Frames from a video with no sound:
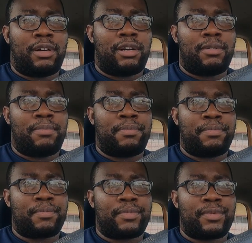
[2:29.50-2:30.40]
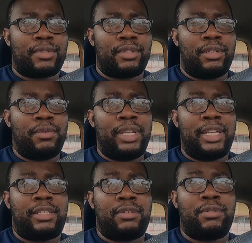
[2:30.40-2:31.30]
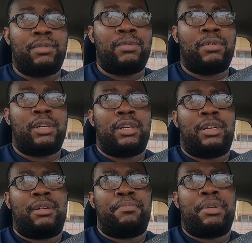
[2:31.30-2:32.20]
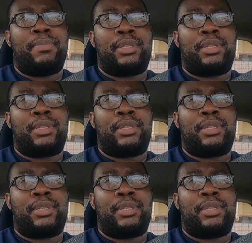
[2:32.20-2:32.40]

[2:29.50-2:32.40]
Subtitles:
you need to be